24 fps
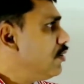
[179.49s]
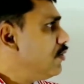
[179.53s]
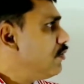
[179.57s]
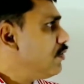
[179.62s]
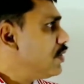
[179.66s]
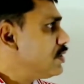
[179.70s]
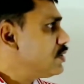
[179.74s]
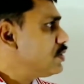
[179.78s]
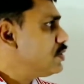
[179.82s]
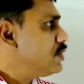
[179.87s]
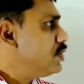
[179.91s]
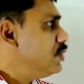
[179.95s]

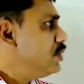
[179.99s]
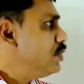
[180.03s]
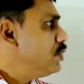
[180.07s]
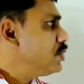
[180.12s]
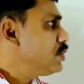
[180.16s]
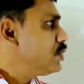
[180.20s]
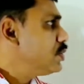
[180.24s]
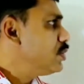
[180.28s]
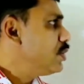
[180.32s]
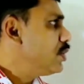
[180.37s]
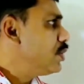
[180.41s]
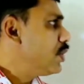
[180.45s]
first you
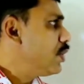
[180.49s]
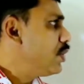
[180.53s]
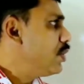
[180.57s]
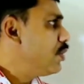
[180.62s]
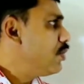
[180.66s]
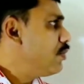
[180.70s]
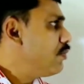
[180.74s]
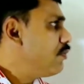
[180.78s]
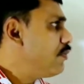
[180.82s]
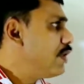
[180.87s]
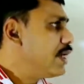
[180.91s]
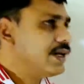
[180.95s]
should
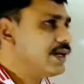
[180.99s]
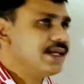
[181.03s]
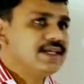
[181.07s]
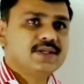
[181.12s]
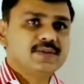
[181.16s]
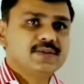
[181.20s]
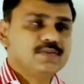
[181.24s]
know what is